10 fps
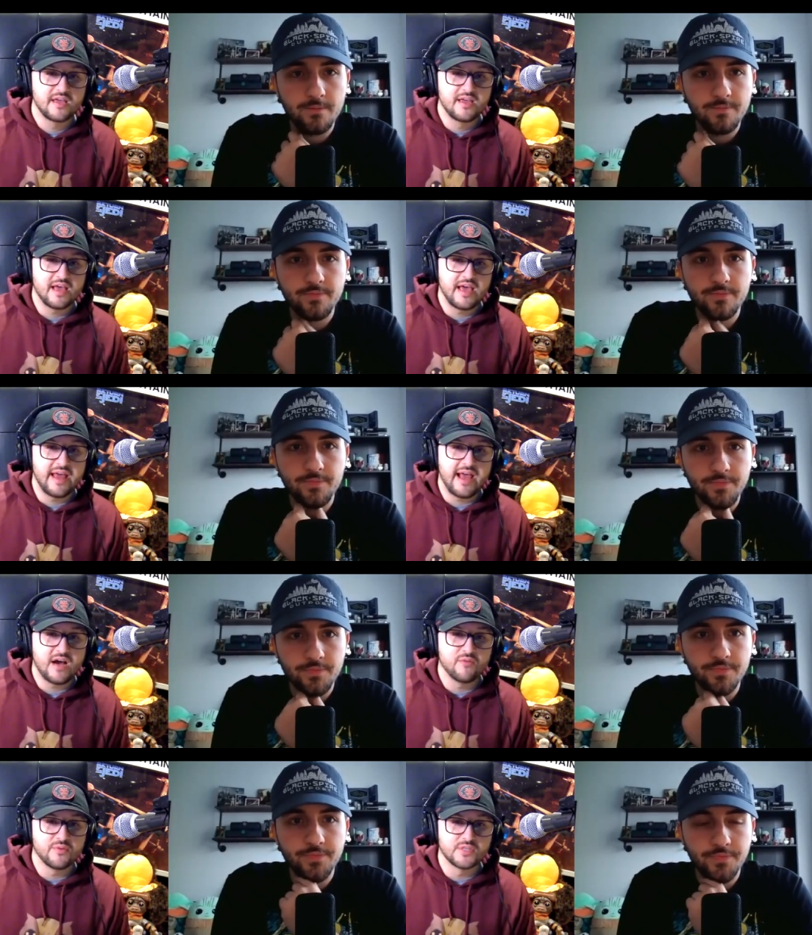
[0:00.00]
Speaker 1: and how
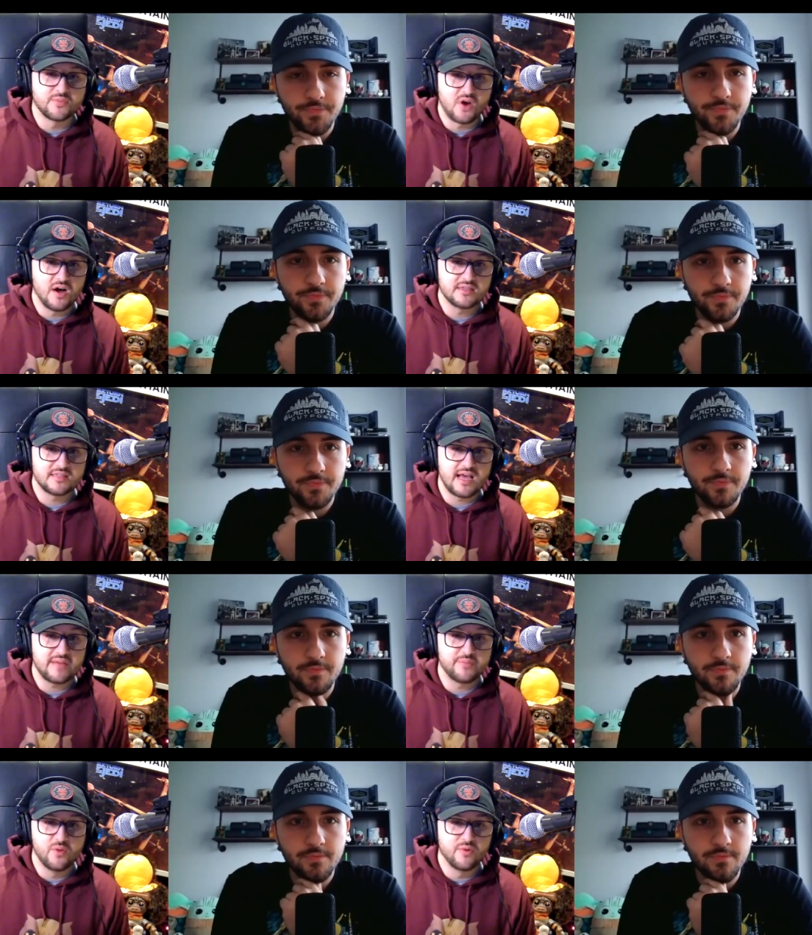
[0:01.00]
we were surprised that
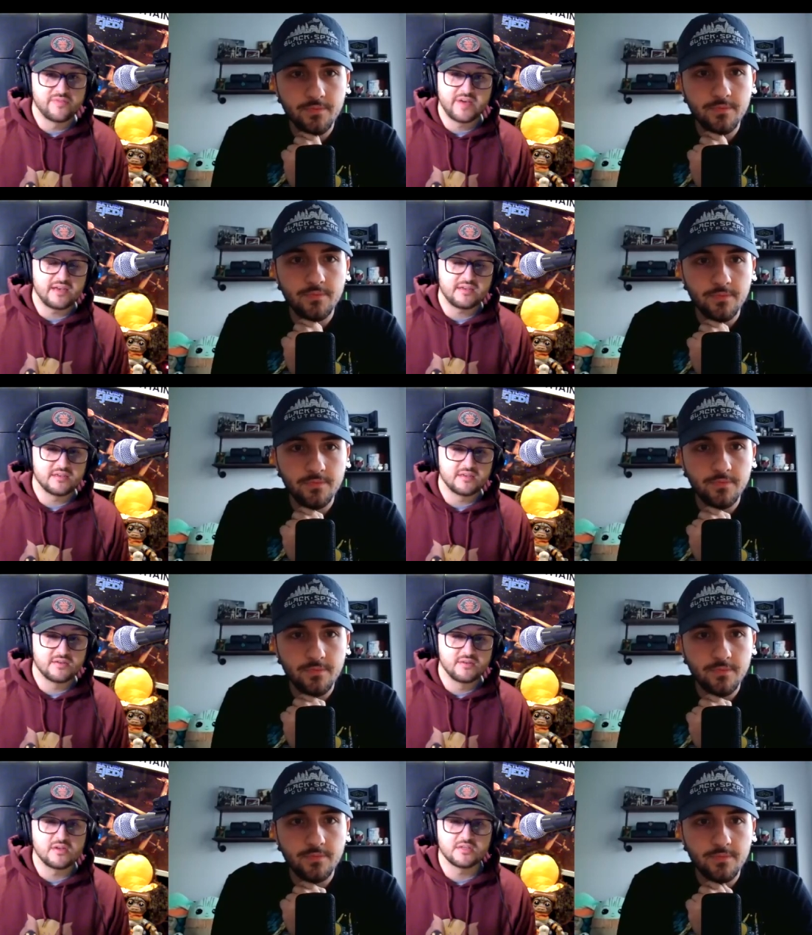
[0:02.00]
Boba Fett,
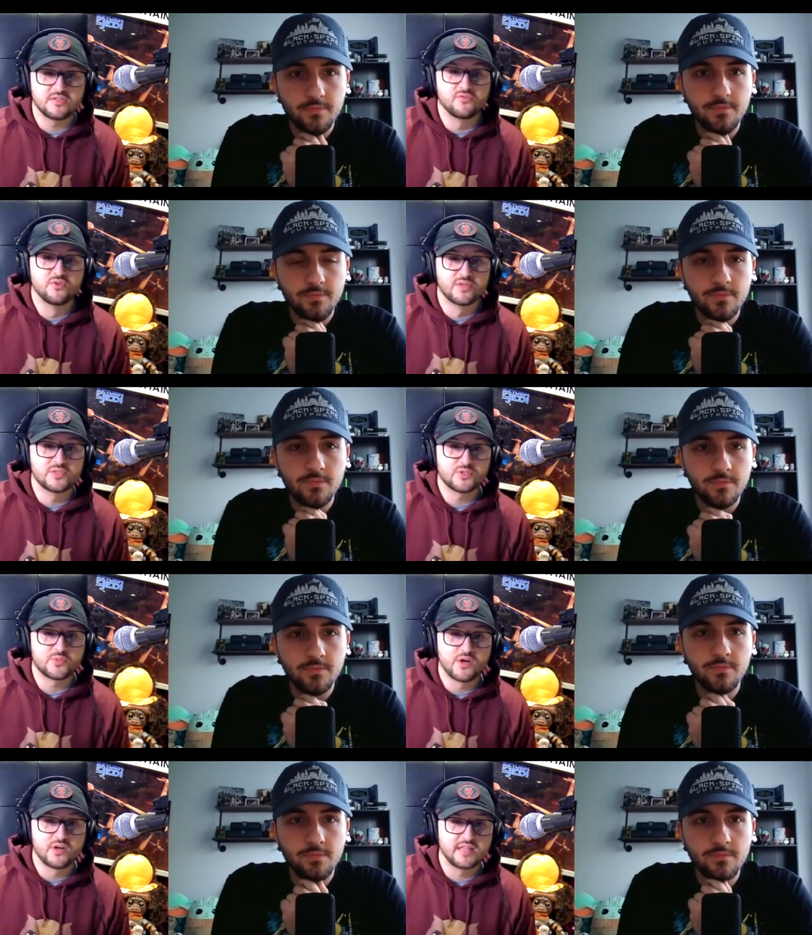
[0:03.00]
because the rumors were
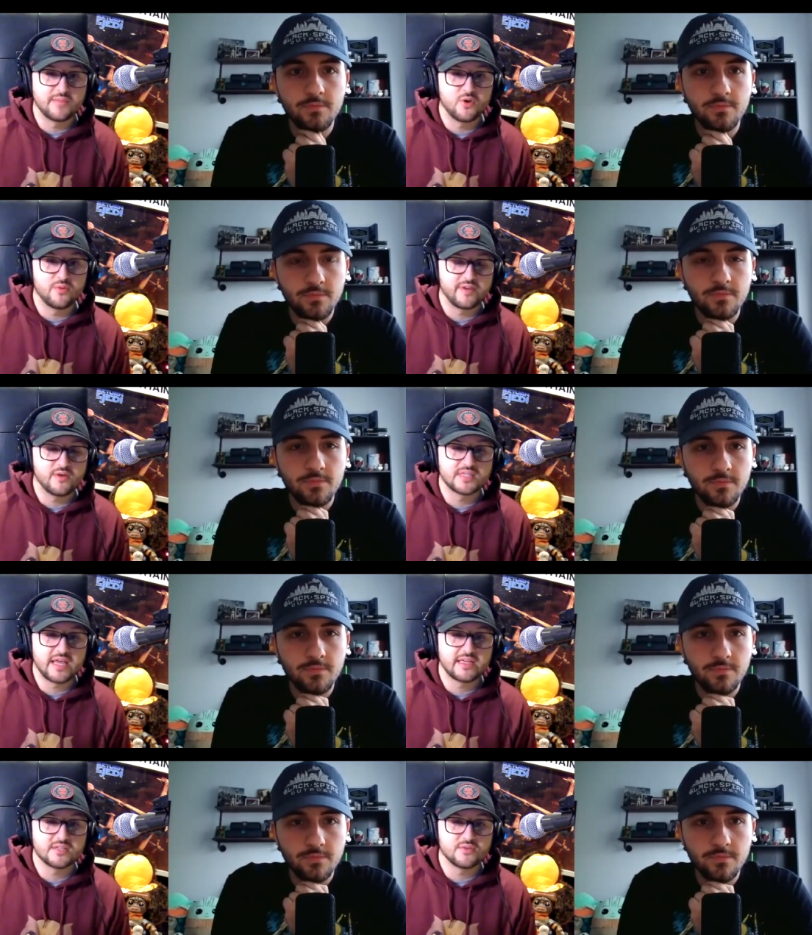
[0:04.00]
swirling that Boba Fett was
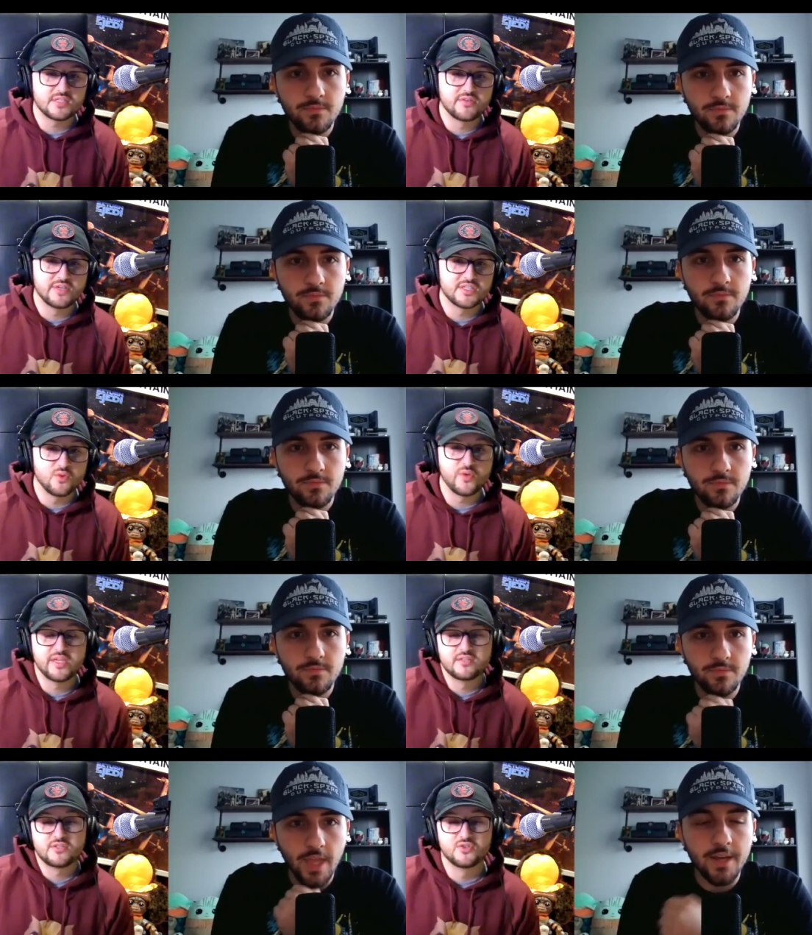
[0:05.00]
getting his own series. So we
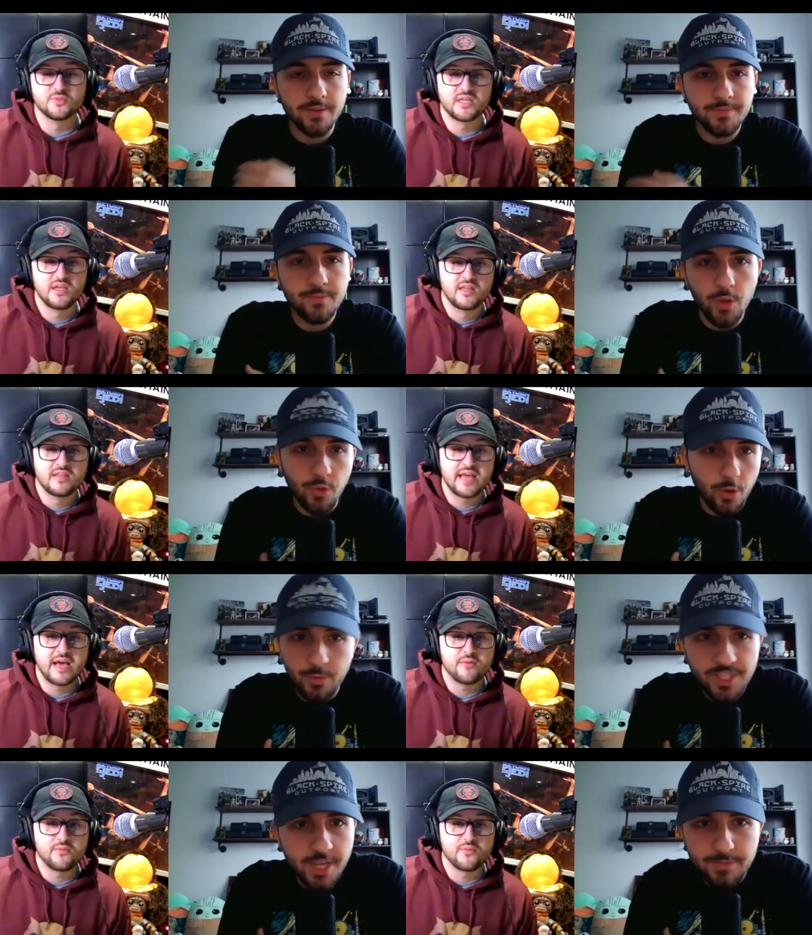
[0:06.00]
assumed...
Speaker 2: Yeah, we thought it
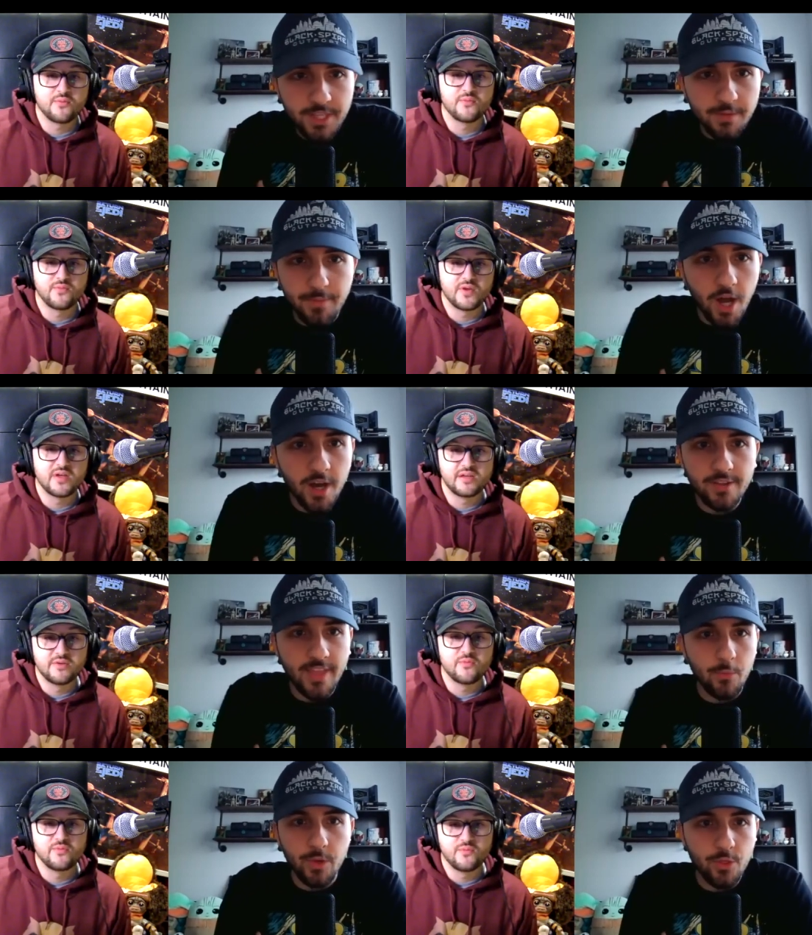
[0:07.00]
was nipped in the bud.
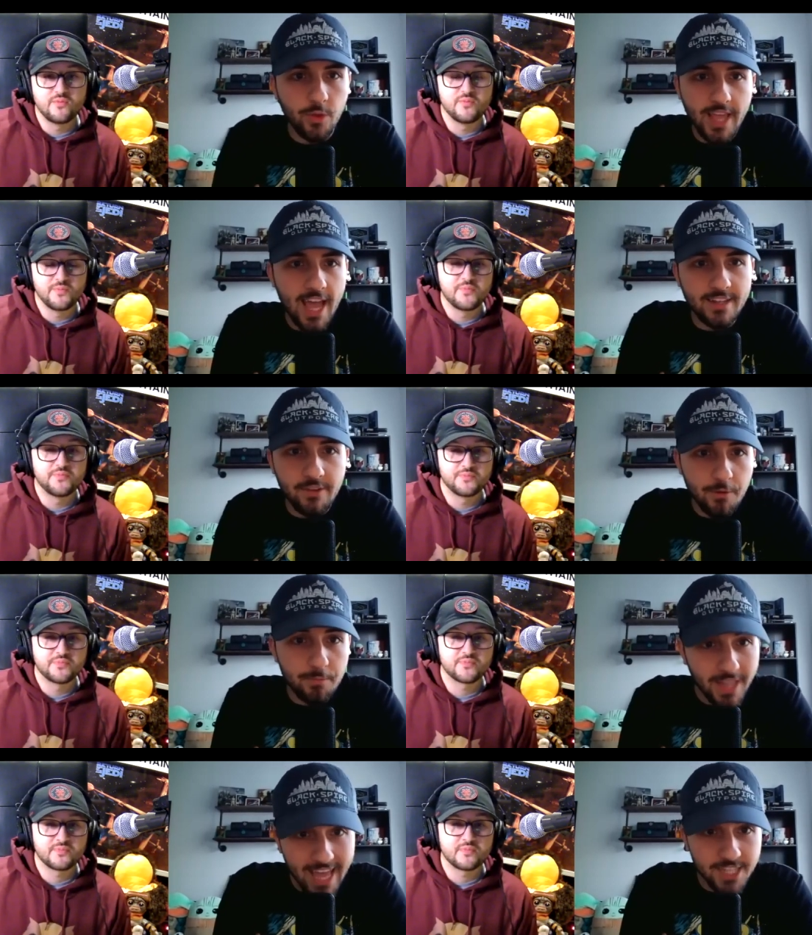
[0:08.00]
We thought they had different
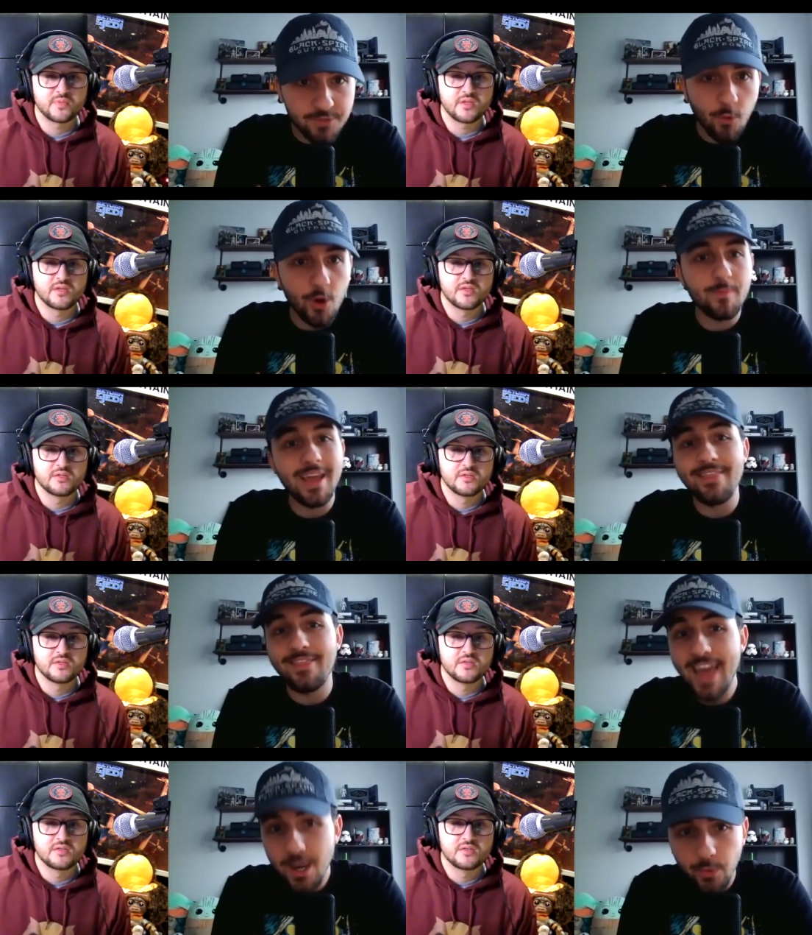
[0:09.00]
plans for him. And
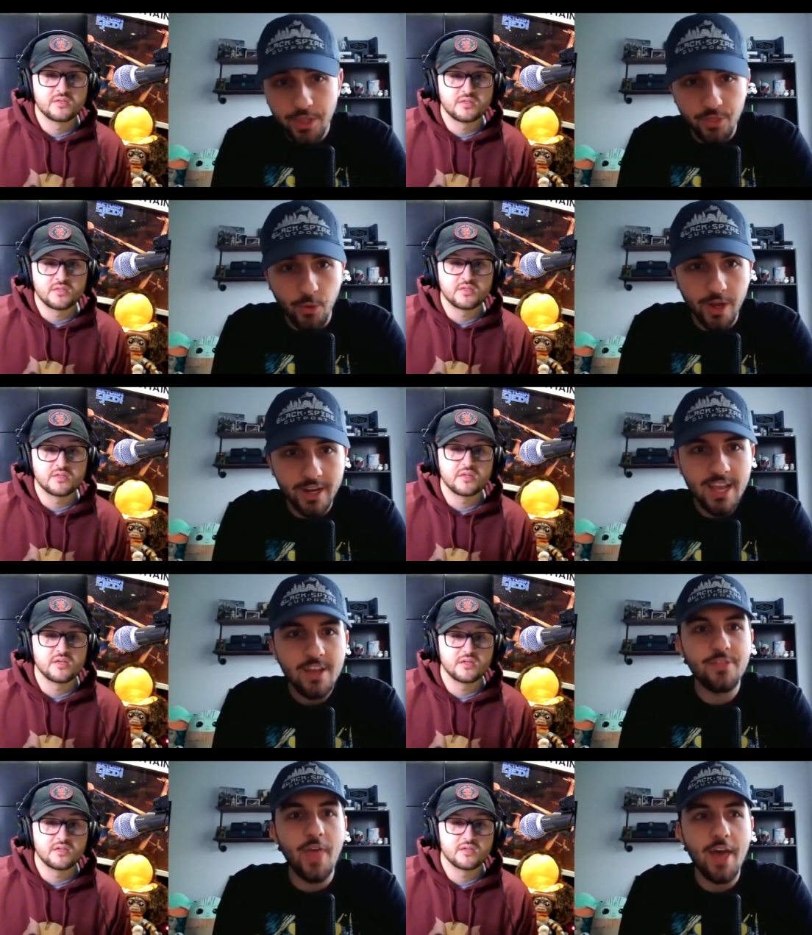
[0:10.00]
then we thought
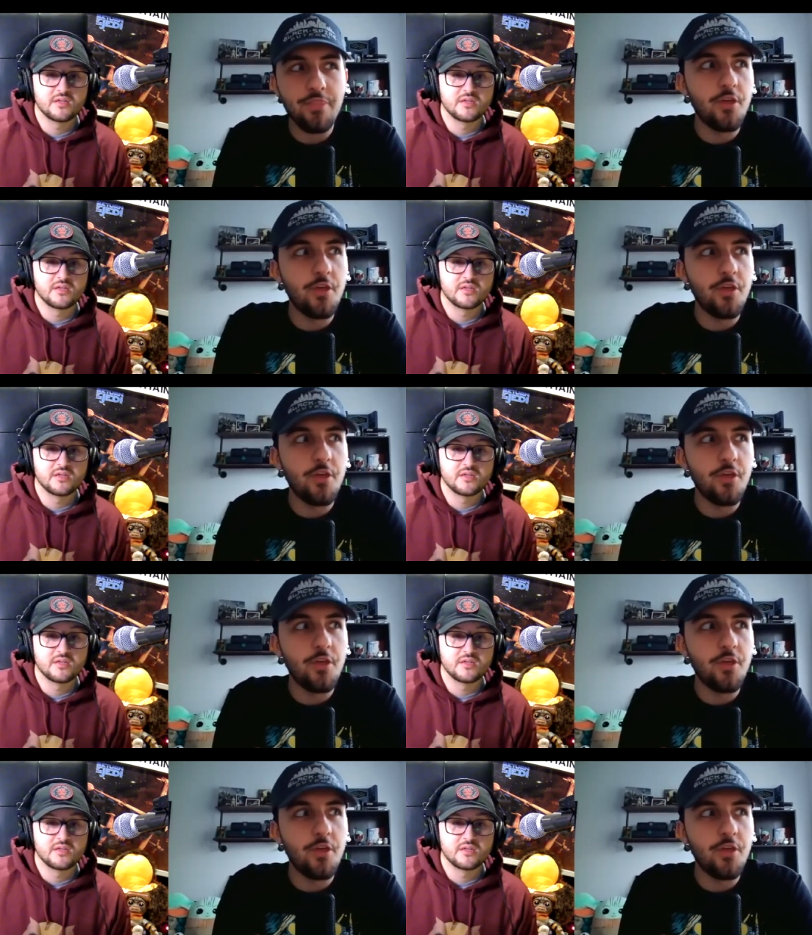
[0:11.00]
that The